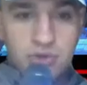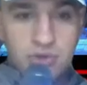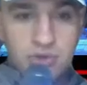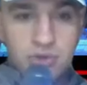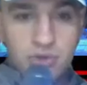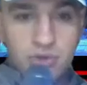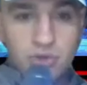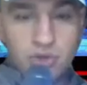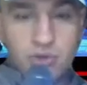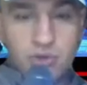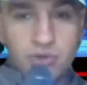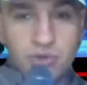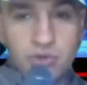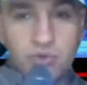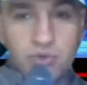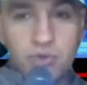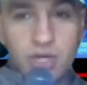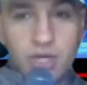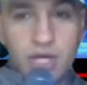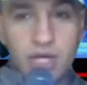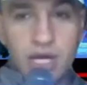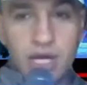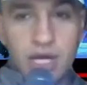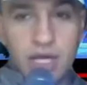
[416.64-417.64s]

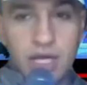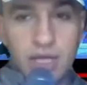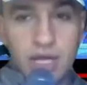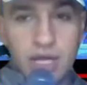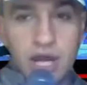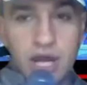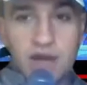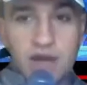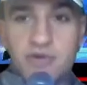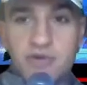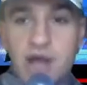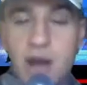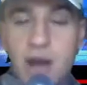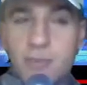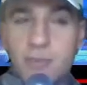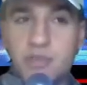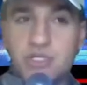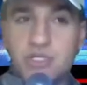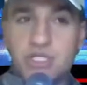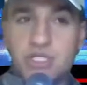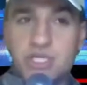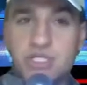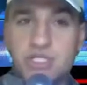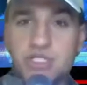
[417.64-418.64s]
So a lot of
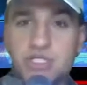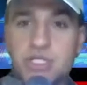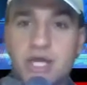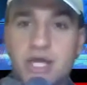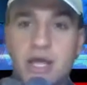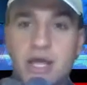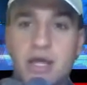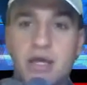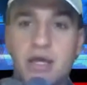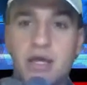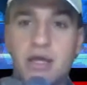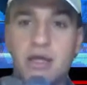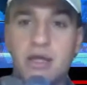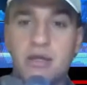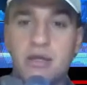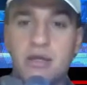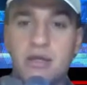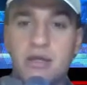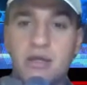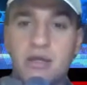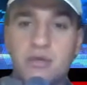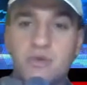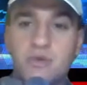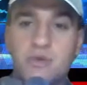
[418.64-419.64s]
competition
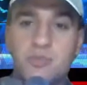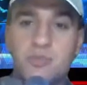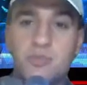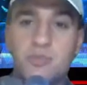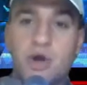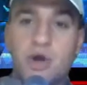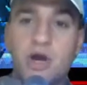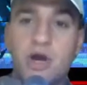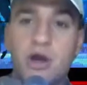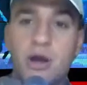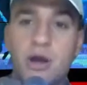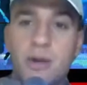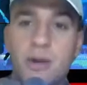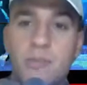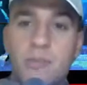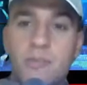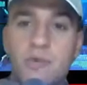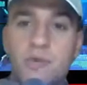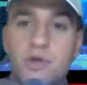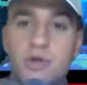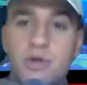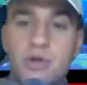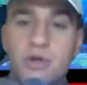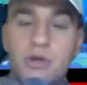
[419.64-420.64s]
sprung
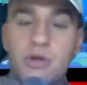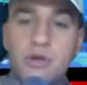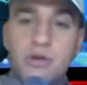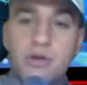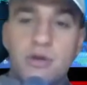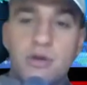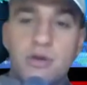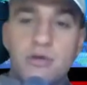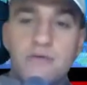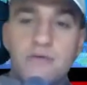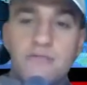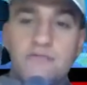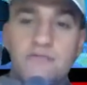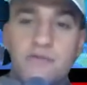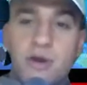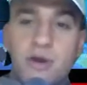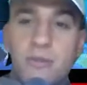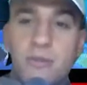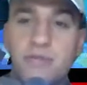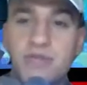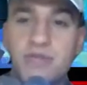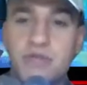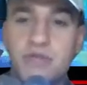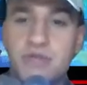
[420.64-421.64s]
up
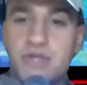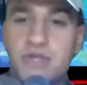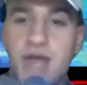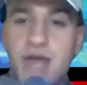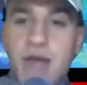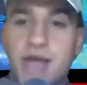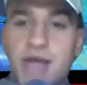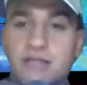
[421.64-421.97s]
from these